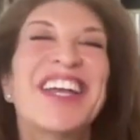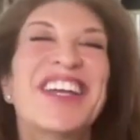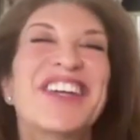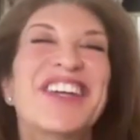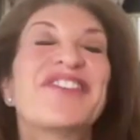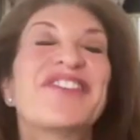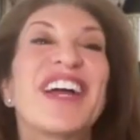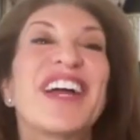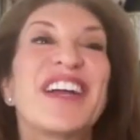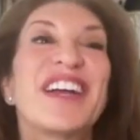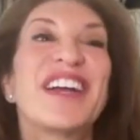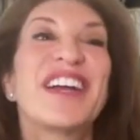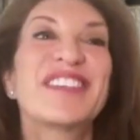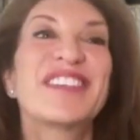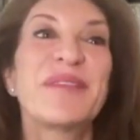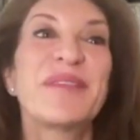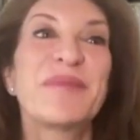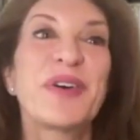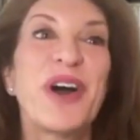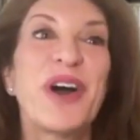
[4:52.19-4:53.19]
You're right, because
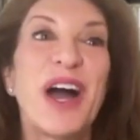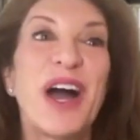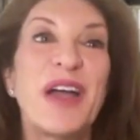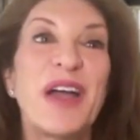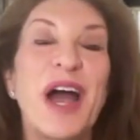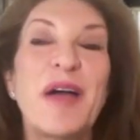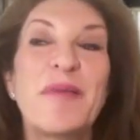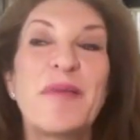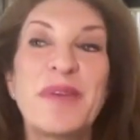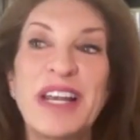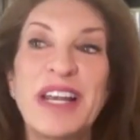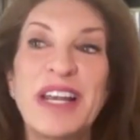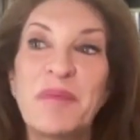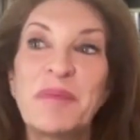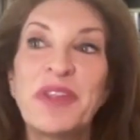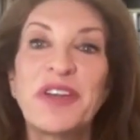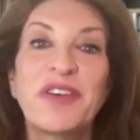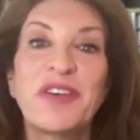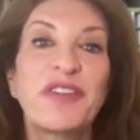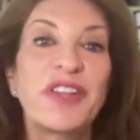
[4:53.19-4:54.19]
I'm
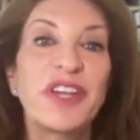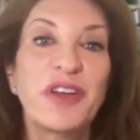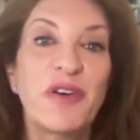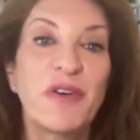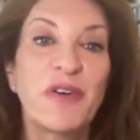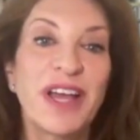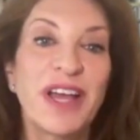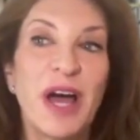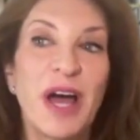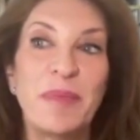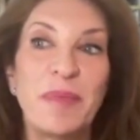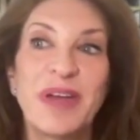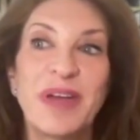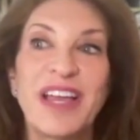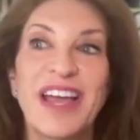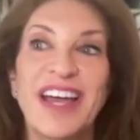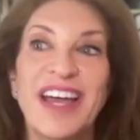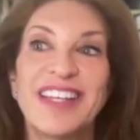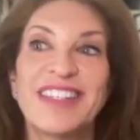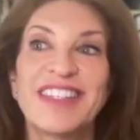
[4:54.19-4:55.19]
literally going up
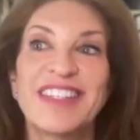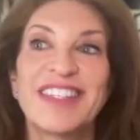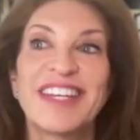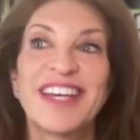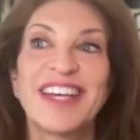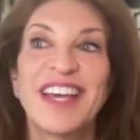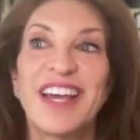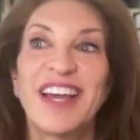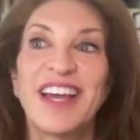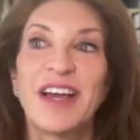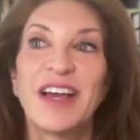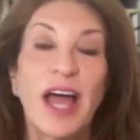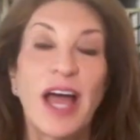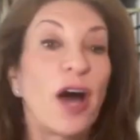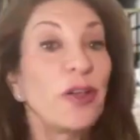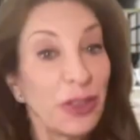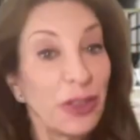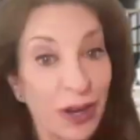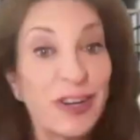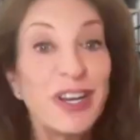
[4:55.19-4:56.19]
against
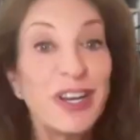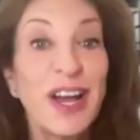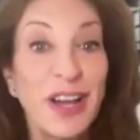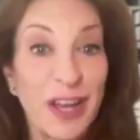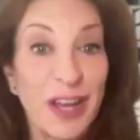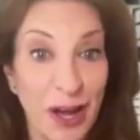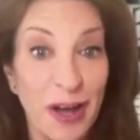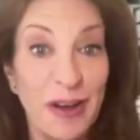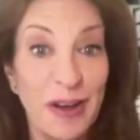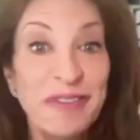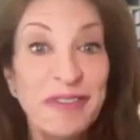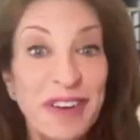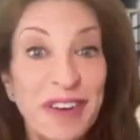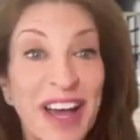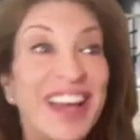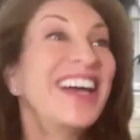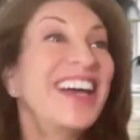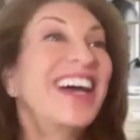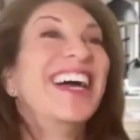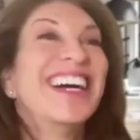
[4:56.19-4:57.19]
healthcare.gov
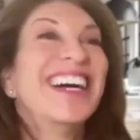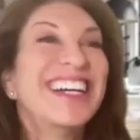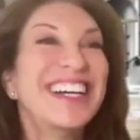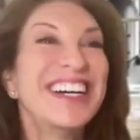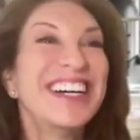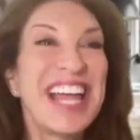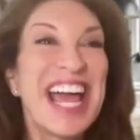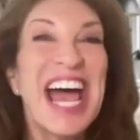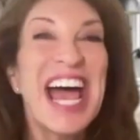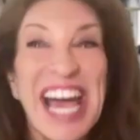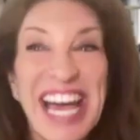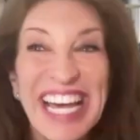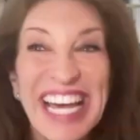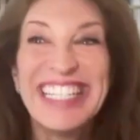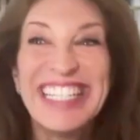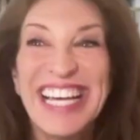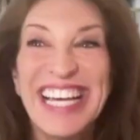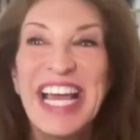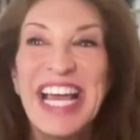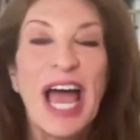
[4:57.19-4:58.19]

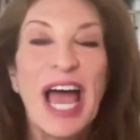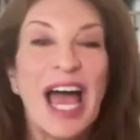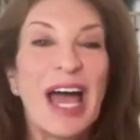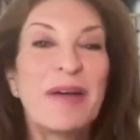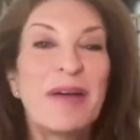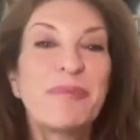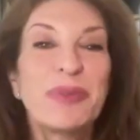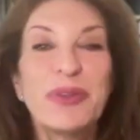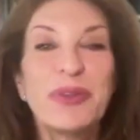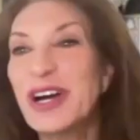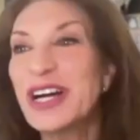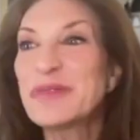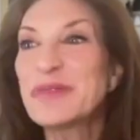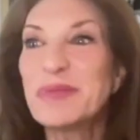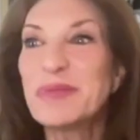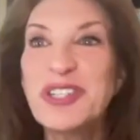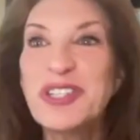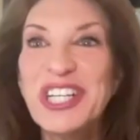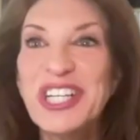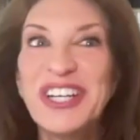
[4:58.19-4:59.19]
and Blue Cross
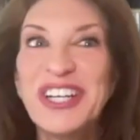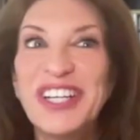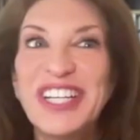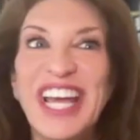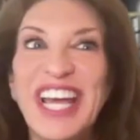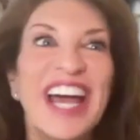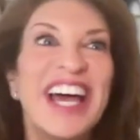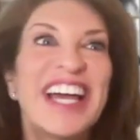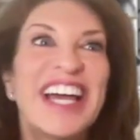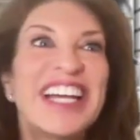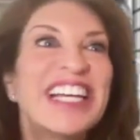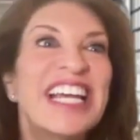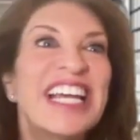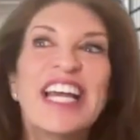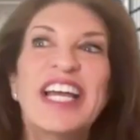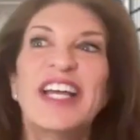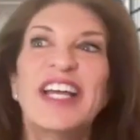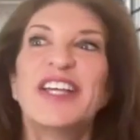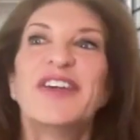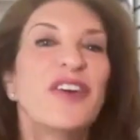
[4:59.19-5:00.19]
Blue Shield and
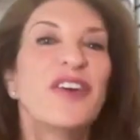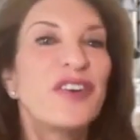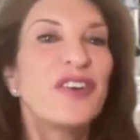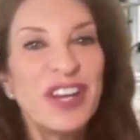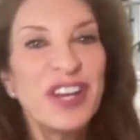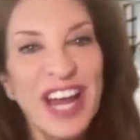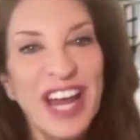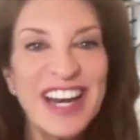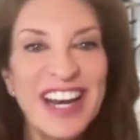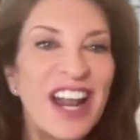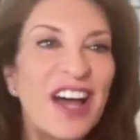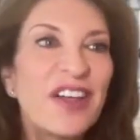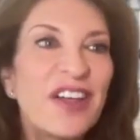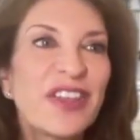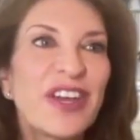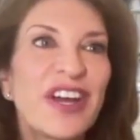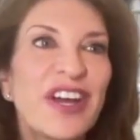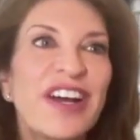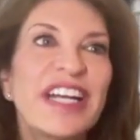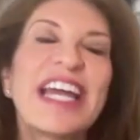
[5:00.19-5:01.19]
United
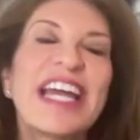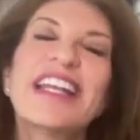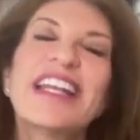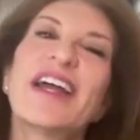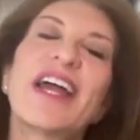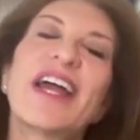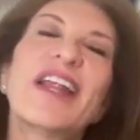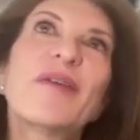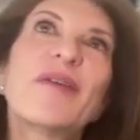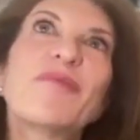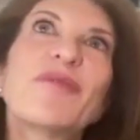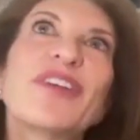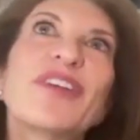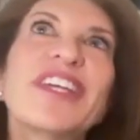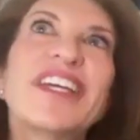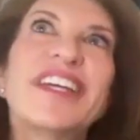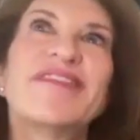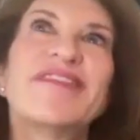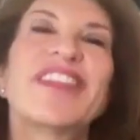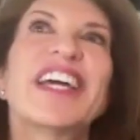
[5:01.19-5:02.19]
Healthcare, and I'm
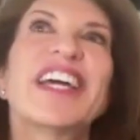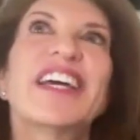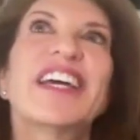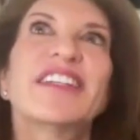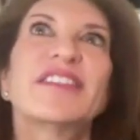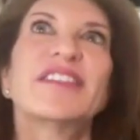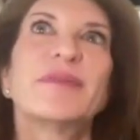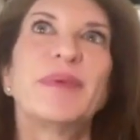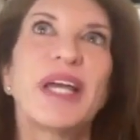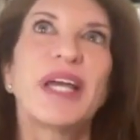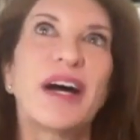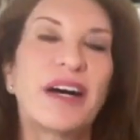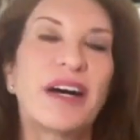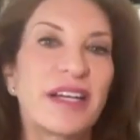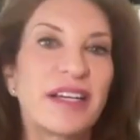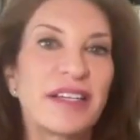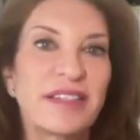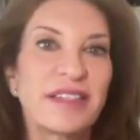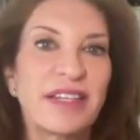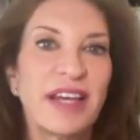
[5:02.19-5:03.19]
really to be
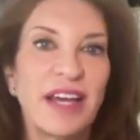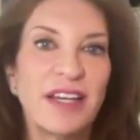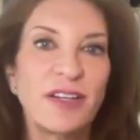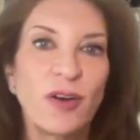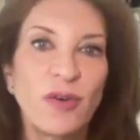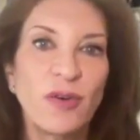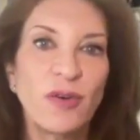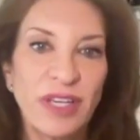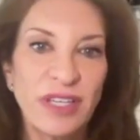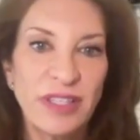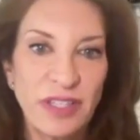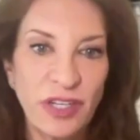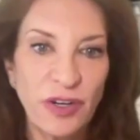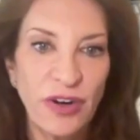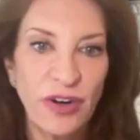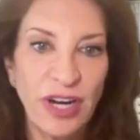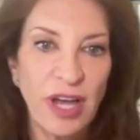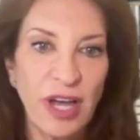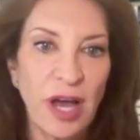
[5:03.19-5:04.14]
honest, I don't consider it